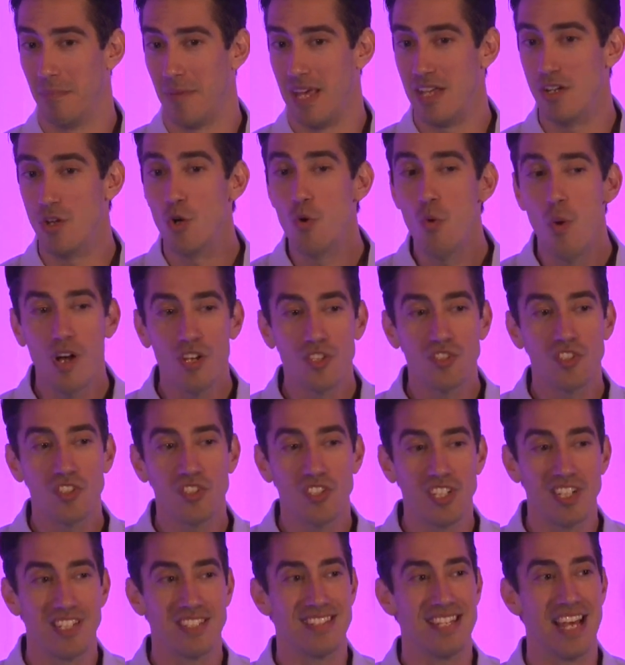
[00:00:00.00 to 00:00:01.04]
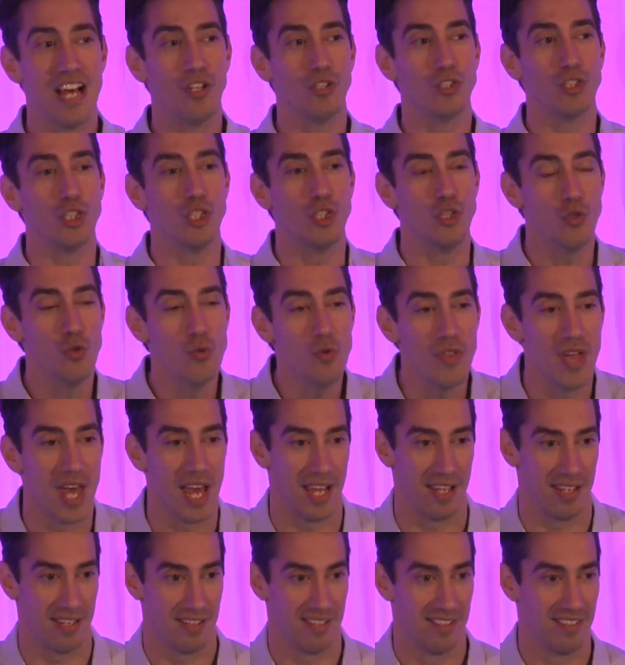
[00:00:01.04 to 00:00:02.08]
And who else is going to tell you
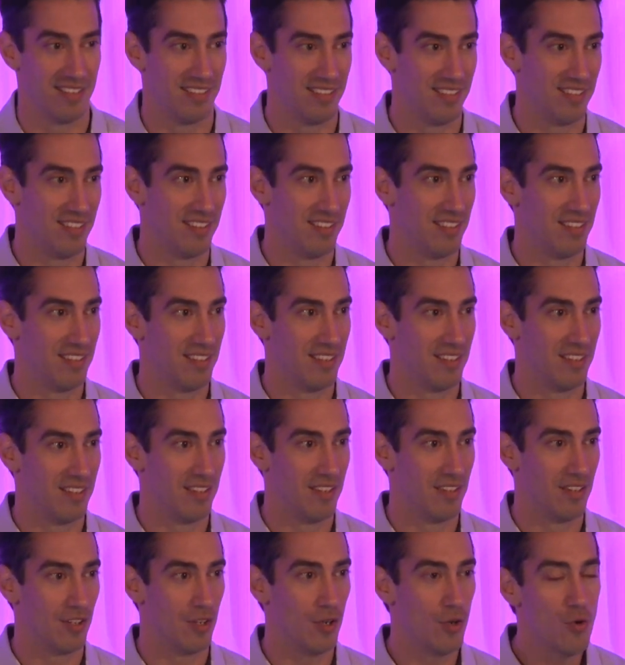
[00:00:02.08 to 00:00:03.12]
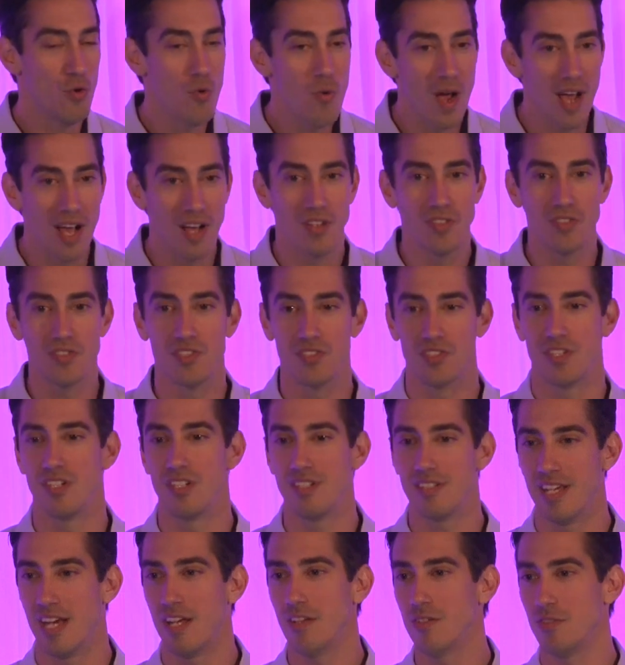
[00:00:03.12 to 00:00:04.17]
that? Who else is
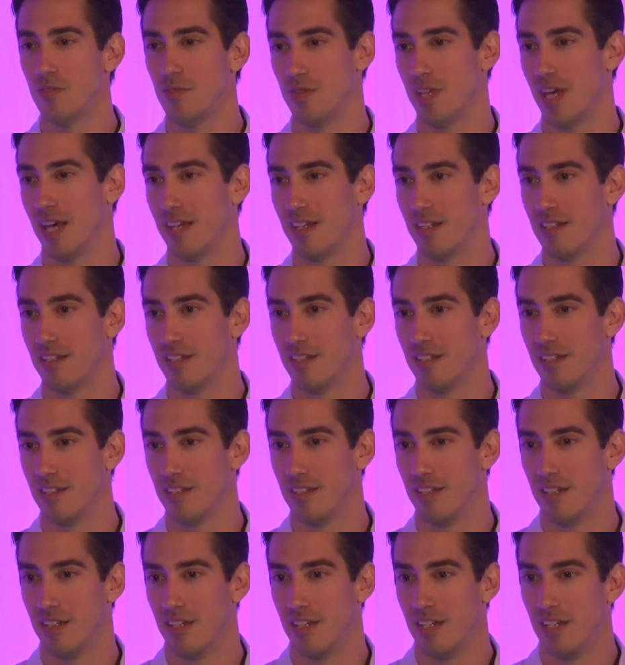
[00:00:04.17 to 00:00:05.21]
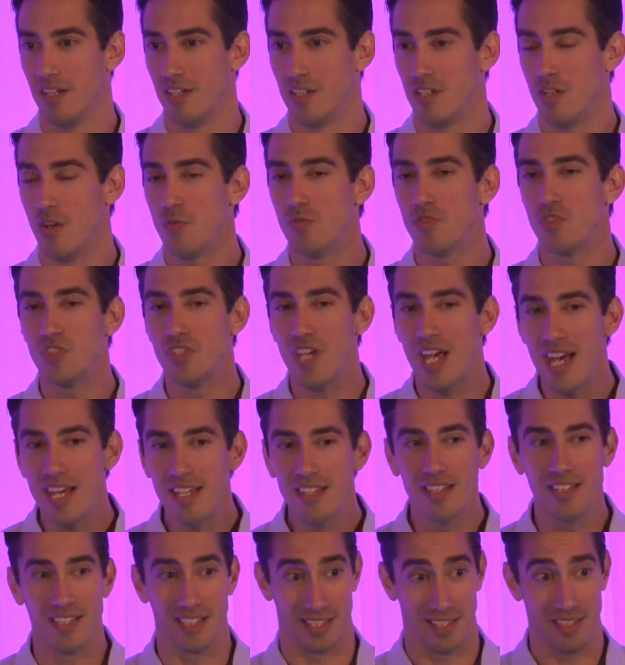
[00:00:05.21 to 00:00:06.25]
going to tell you that? You know,
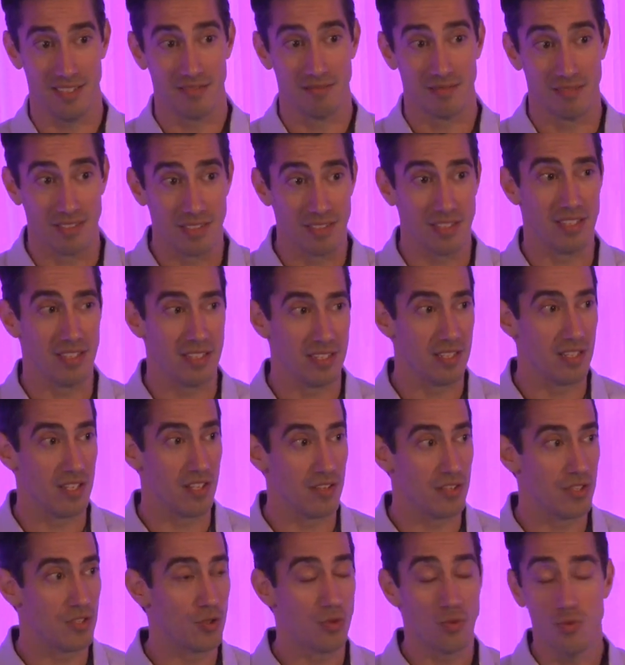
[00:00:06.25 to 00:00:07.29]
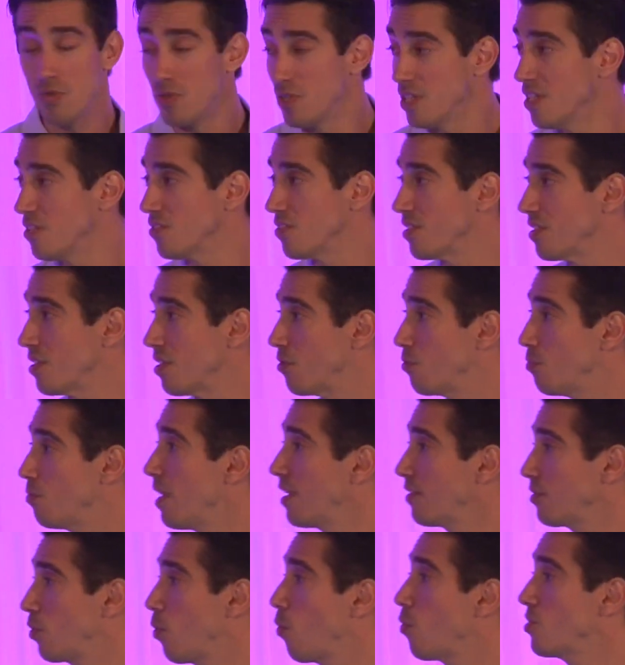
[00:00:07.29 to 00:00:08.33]
sadly, the truth is that
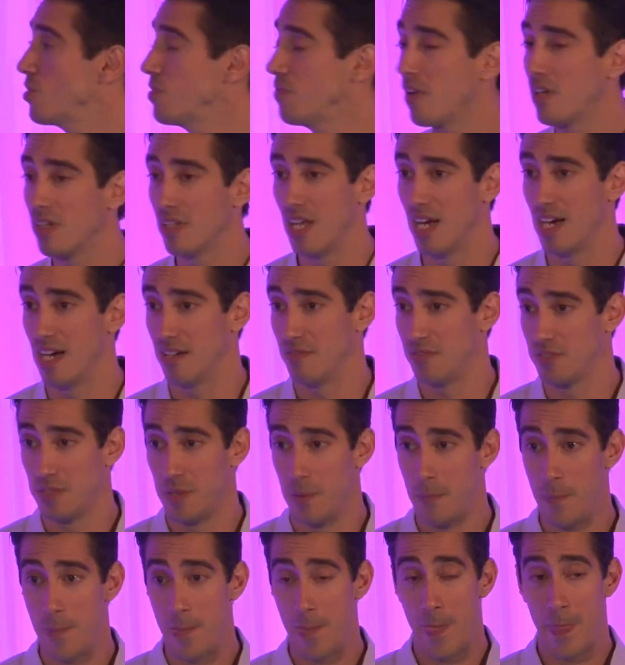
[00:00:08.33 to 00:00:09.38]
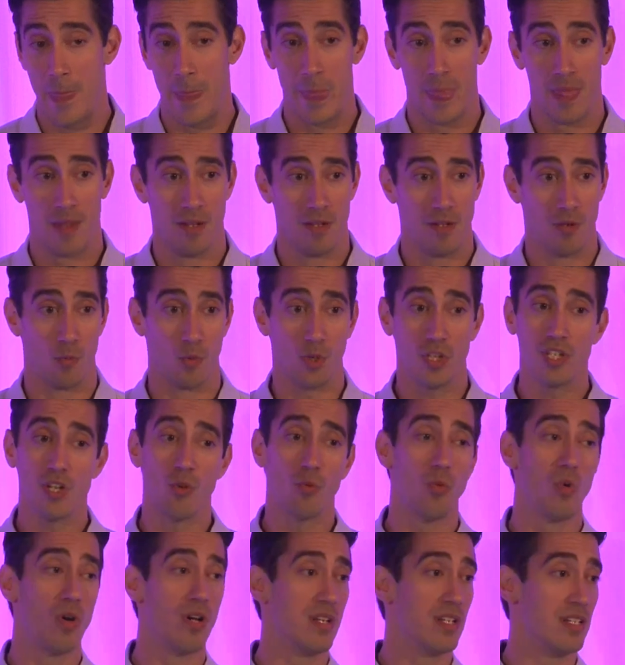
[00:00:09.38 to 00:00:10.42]
throughout the course of our lives, we're going to
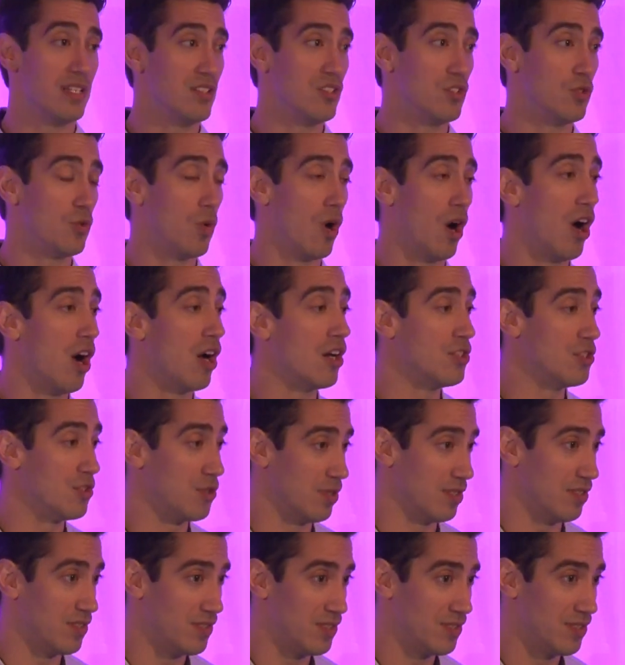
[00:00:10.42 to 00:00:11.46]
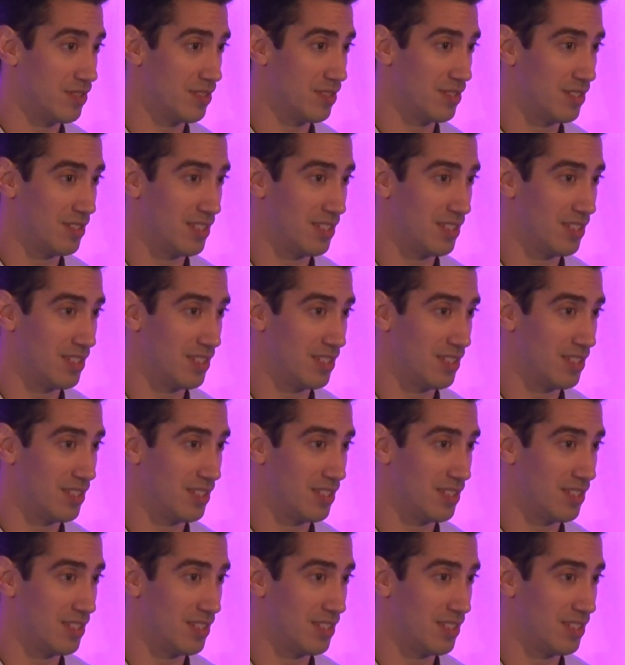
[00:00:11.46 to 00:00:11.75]
run into hundreds,